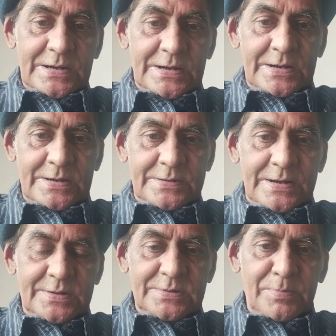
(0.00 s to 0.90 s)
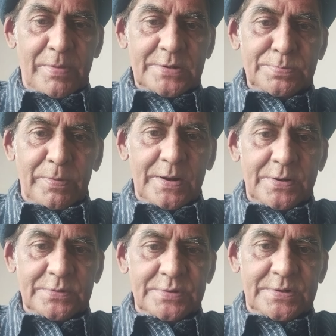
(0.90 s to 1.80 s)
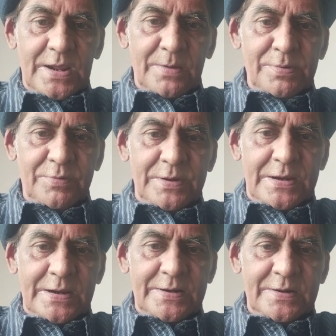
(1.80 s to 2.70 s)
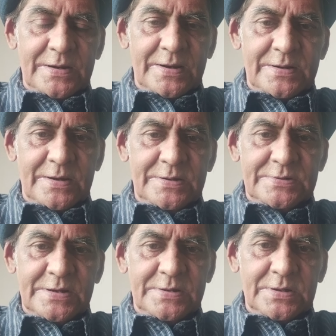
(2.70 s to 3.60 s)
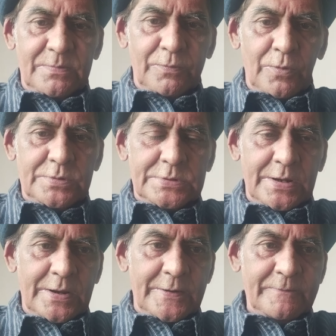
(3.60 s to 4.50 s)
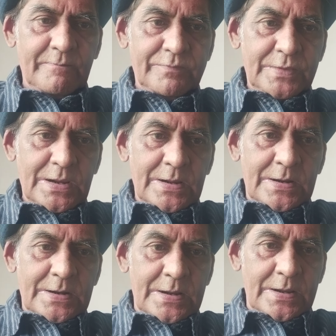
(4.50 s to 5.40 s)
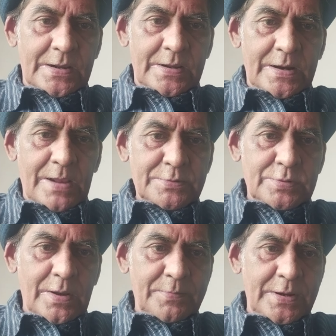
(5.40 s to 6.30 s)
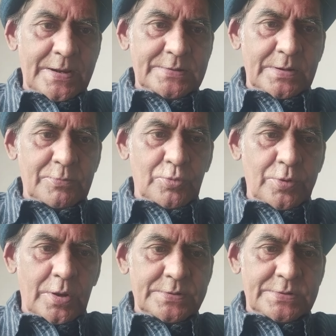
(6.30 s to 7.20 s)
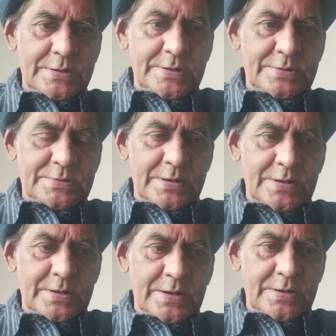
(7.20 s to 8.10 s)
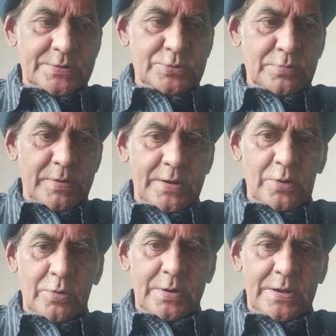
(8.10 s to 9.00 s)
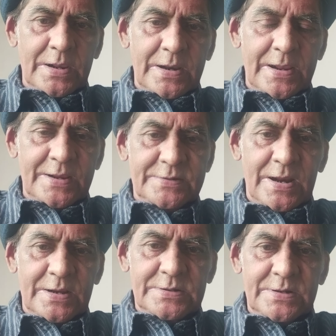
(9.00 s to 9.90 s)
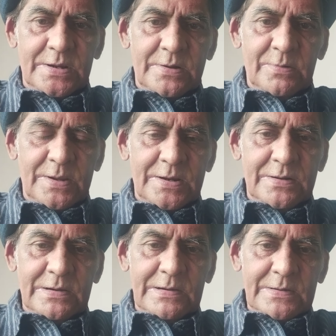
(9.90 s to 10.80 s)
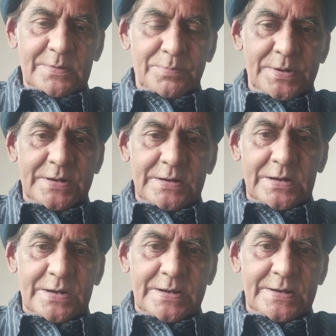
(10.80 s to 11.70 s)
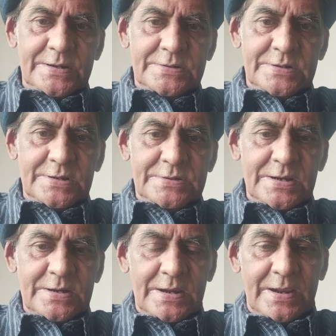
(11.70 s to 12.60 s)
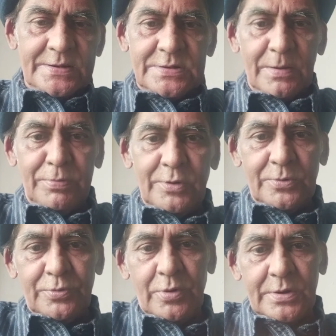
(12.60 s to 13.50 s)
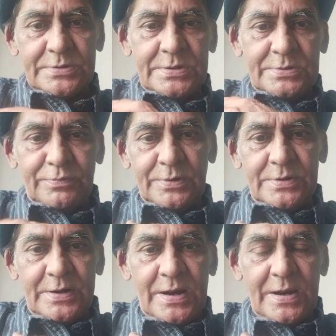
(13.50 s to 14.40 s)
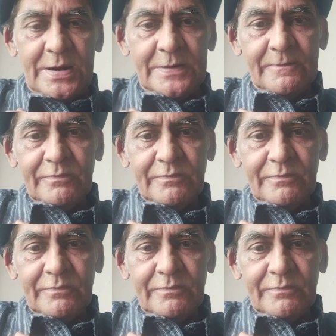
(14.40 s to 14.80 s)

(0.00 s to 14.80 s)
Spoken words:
That is the best part of the derby weekend at any center, folks. Ramaswamy has some good horses. Arjun Mangalorkar has. Rajan Agarwal, bit unlucky this season, has couple of good horses for the day.